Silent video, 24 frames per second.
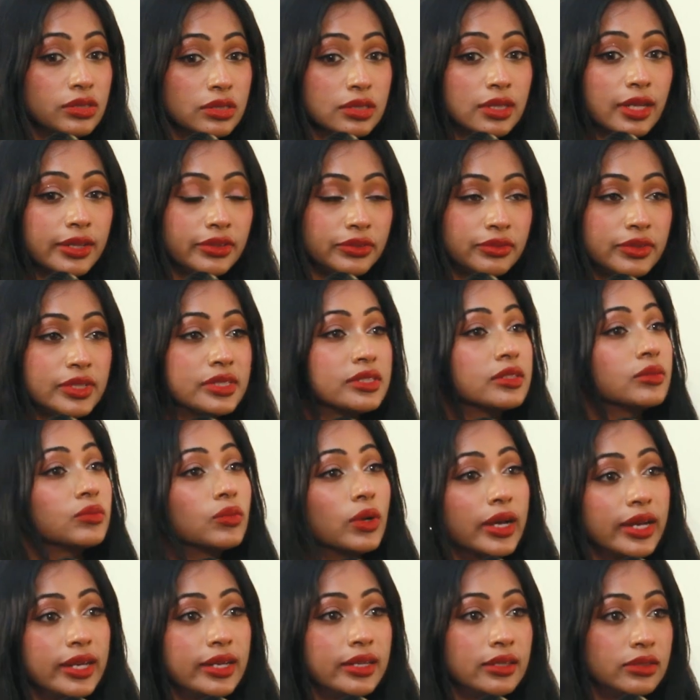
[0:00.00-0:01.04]
another reason
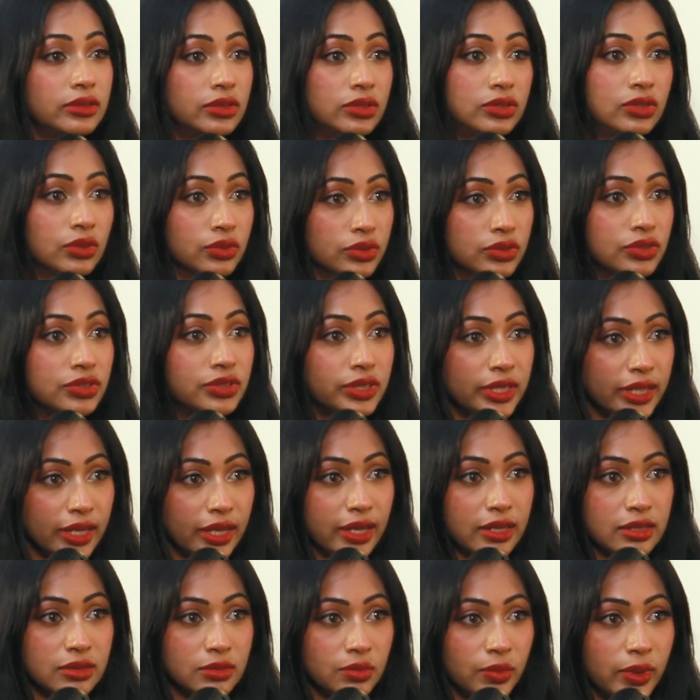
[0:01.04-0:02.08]
why I don't drink
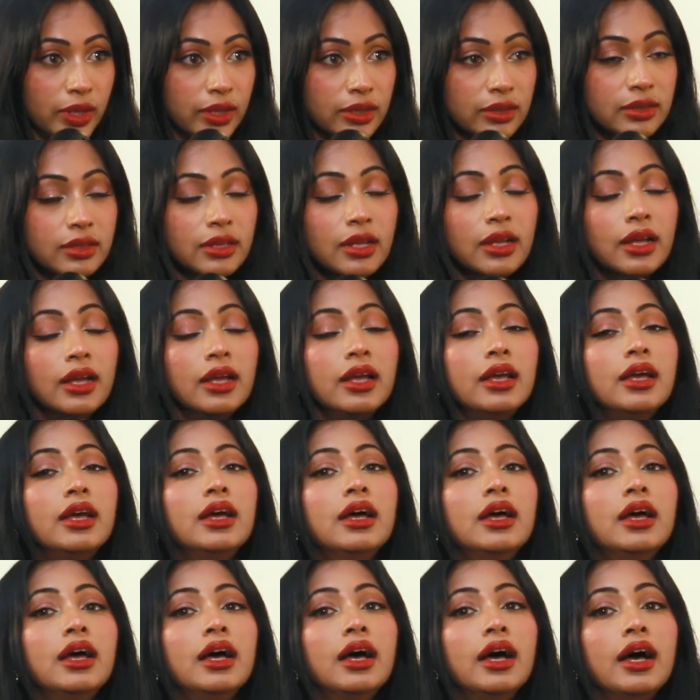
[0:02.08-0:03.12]
as well.
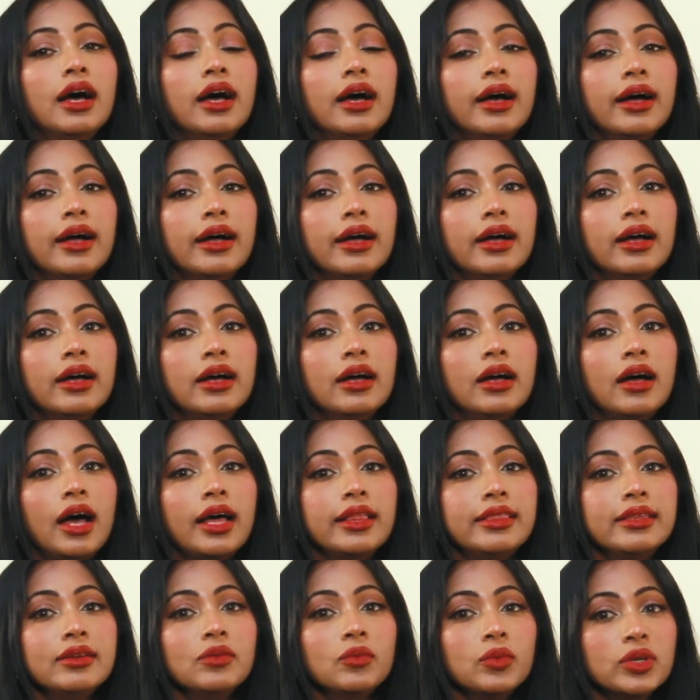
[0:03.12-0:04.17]
I
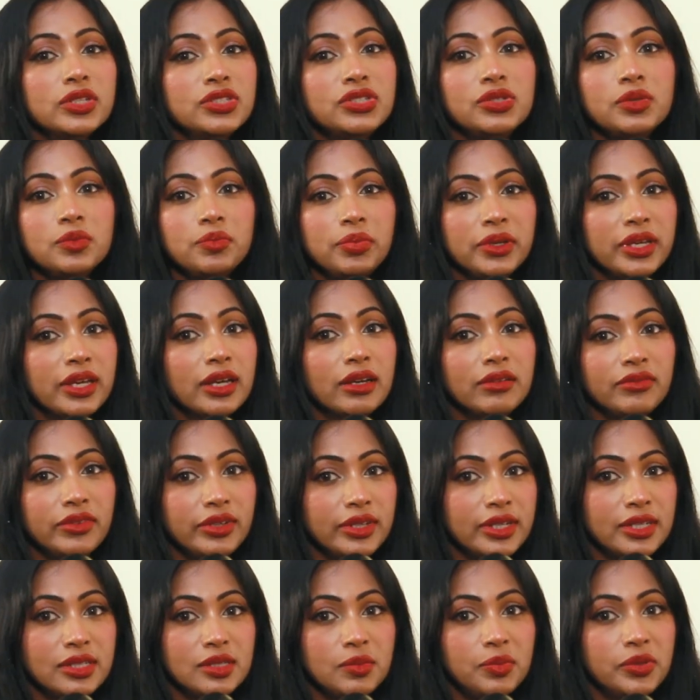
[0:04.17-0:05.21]
think once you become
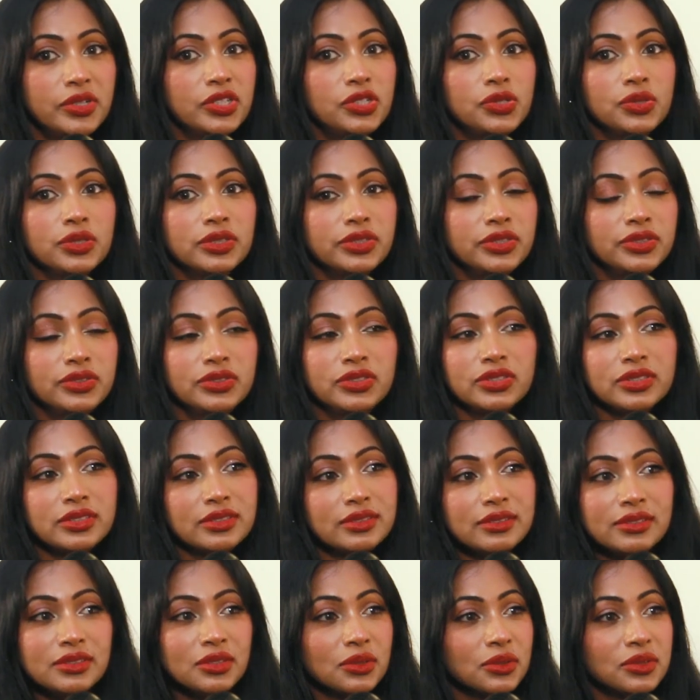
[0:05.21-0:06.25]
very spiritual, you
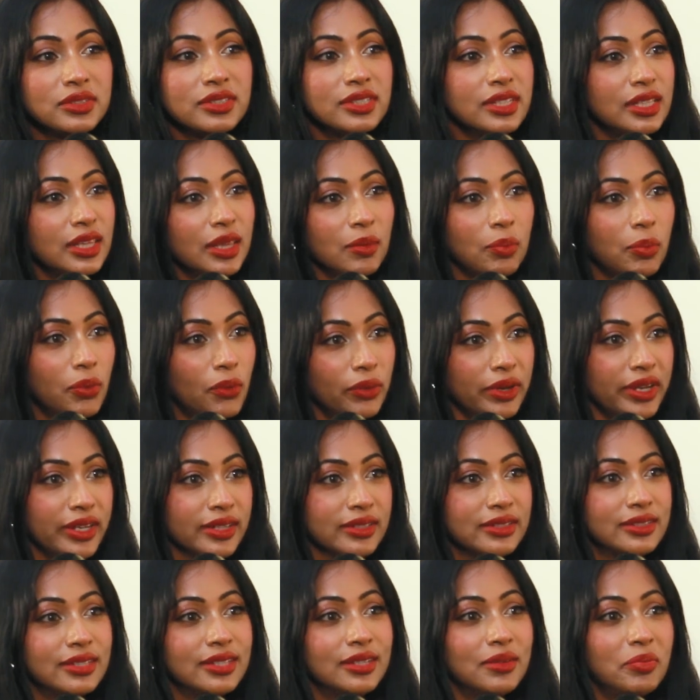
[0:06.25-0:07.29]
just don't see the
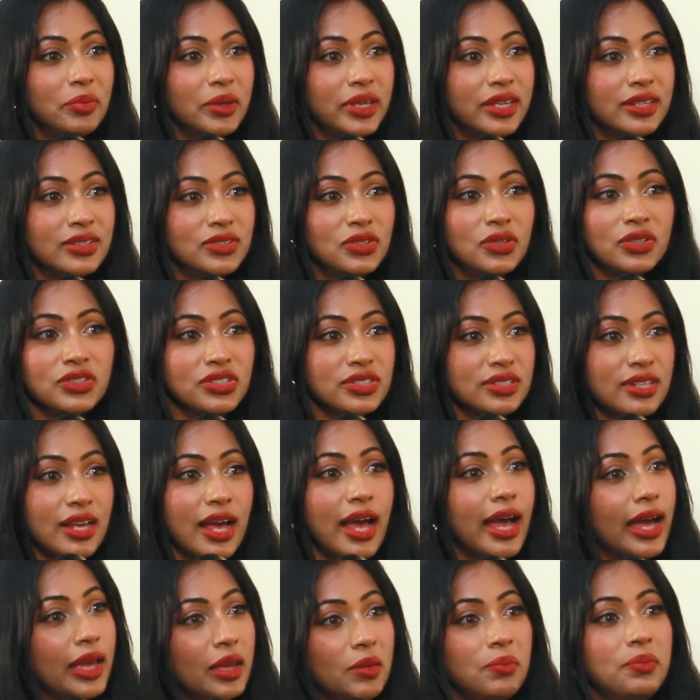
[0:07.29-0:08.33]
point, because you're just
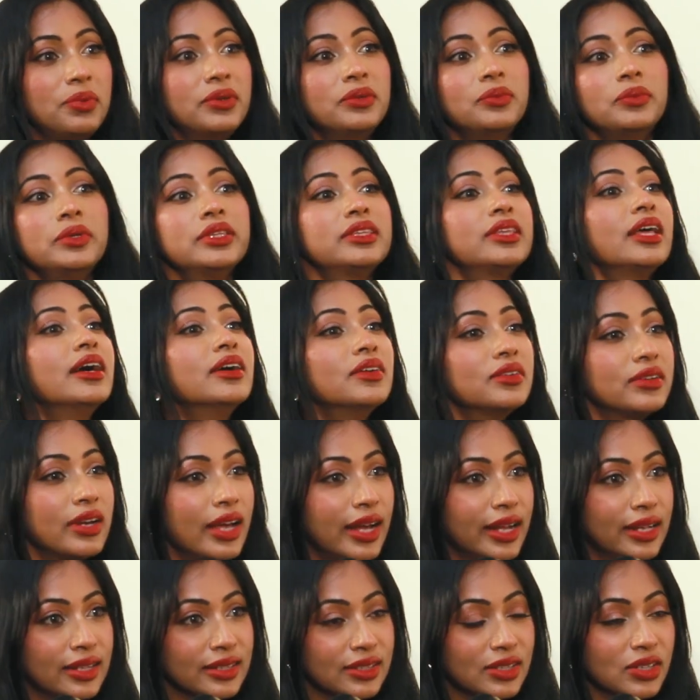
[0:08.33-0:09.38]
hyper without
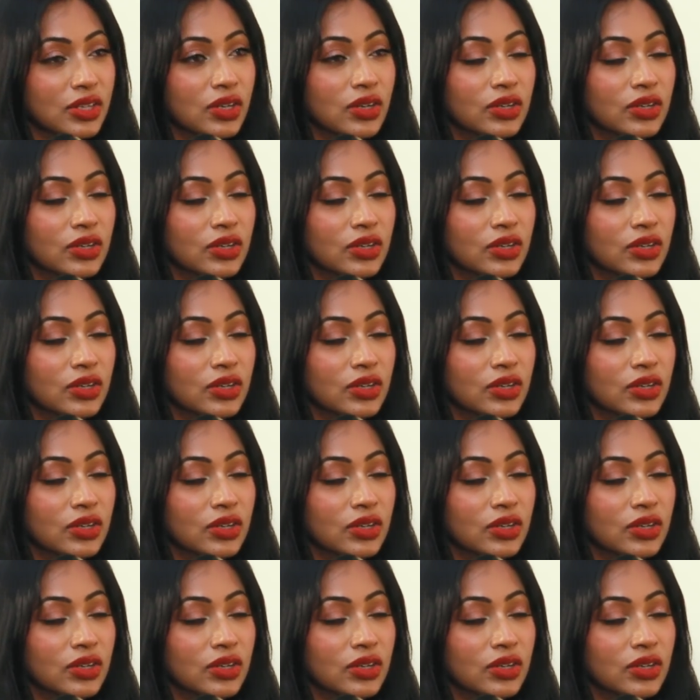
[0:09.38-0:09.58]
alcohol,